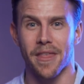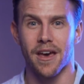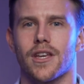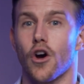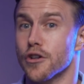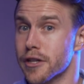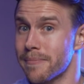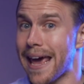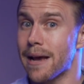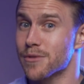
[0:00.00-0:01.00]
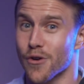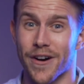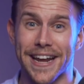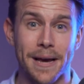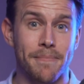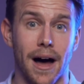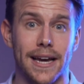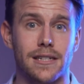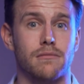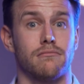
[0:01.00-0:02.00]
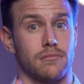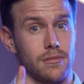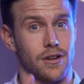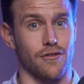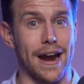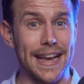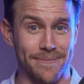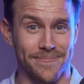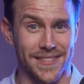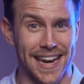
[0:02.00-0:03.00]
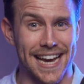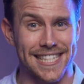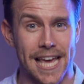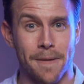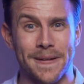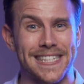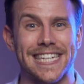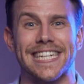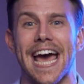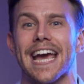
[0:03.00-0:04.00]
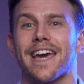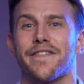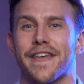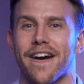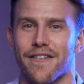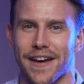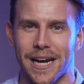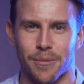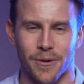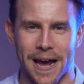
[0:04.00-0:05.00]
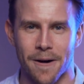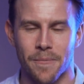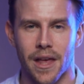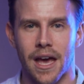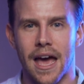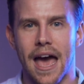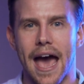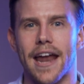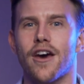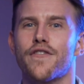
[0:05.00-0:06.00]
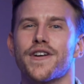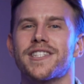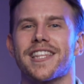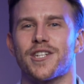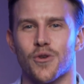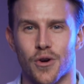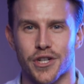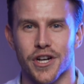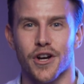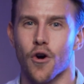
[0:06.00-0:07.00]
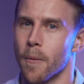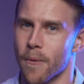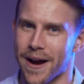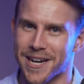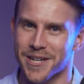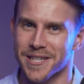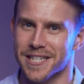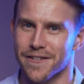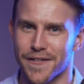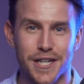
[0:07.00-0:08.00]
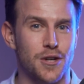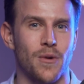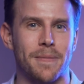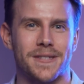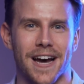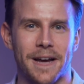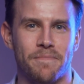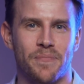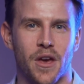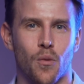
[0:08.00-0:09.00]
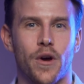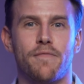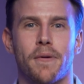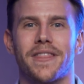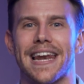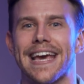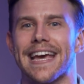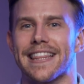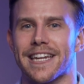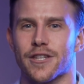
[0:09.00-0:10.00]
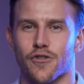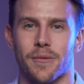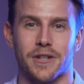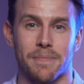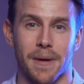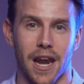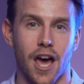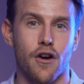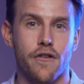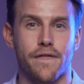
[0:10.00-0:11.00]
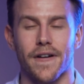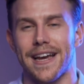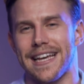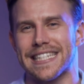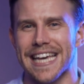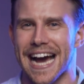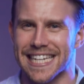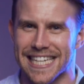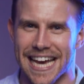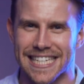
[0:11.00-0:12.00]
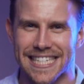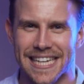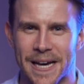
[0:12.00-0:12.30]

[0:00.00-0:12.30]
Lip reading: Got some names already in mind? Great. The next step is to check if they're available now. Head over to the Georgia Corporations Division website. We've put the link in the description below for easy access.